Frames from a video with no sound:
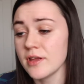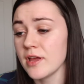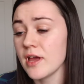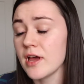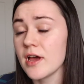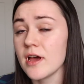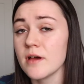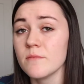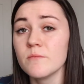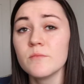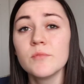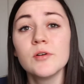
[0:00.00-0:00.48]

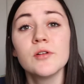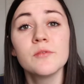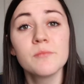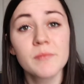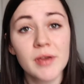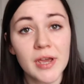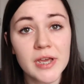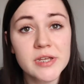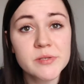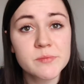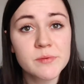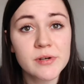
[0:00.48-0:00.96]
um, both
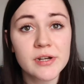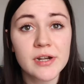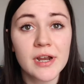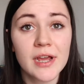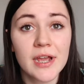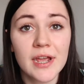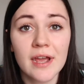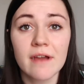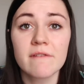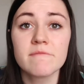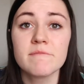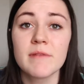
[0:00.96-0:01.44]
my husband and
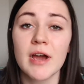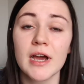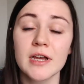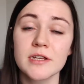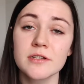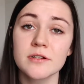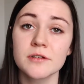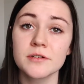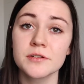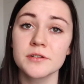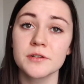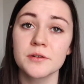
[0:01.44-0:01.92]
I have
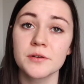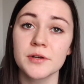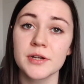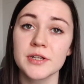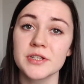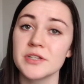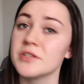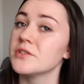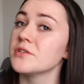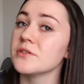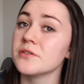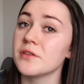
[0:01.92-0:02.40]
master's
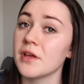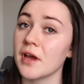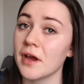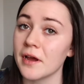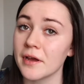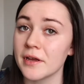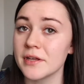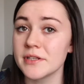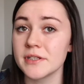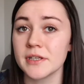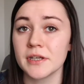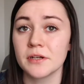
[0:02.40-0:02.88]
degrees and so that
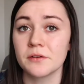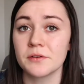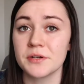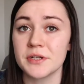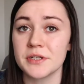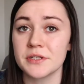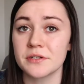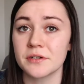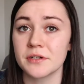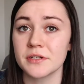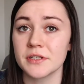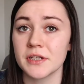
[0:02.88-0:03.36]
has increased our